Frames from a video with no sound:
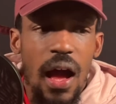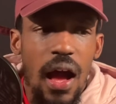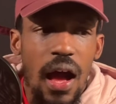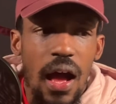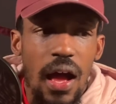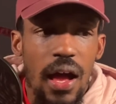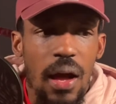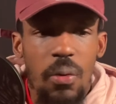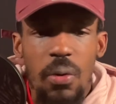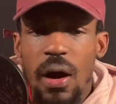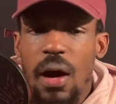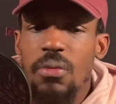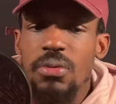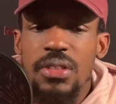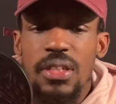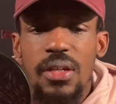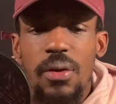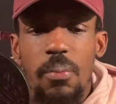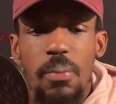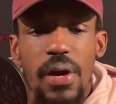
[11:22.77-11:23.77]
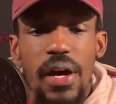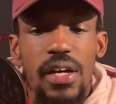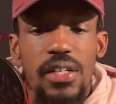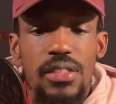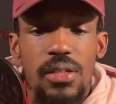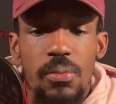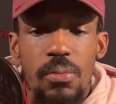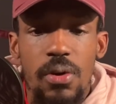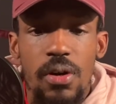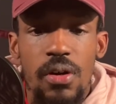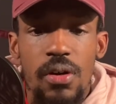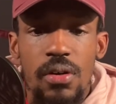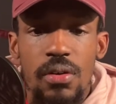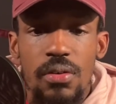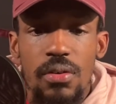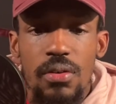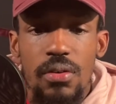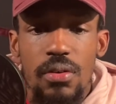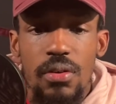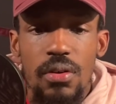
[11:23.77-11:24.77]
I would say the basketball,
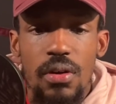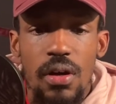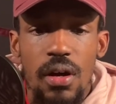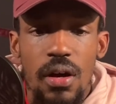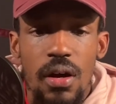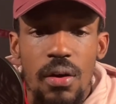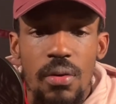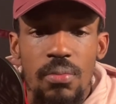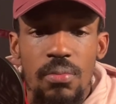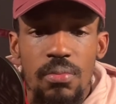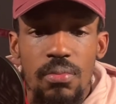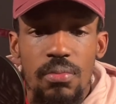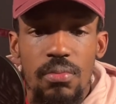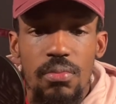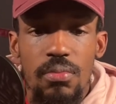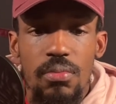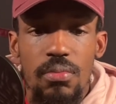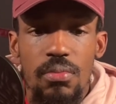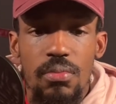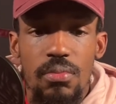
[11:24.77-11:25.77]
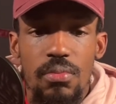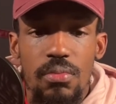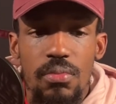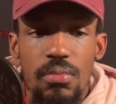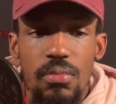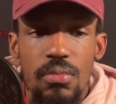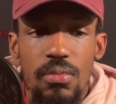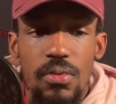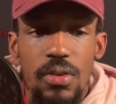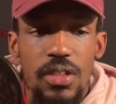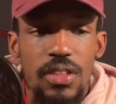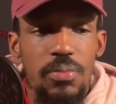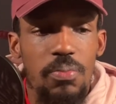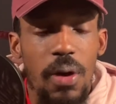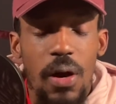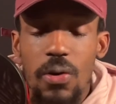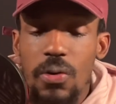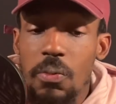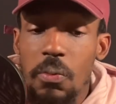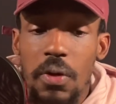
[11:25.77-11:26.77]
cause
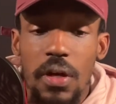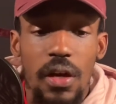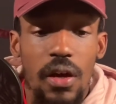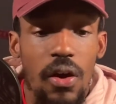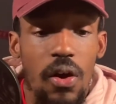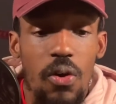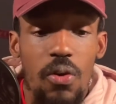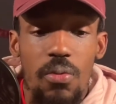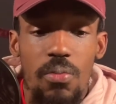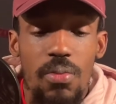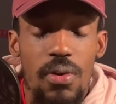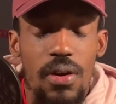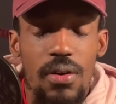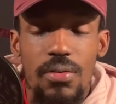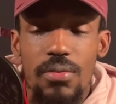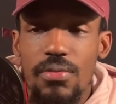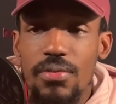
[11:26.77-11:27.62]
Malcolm can go, bro.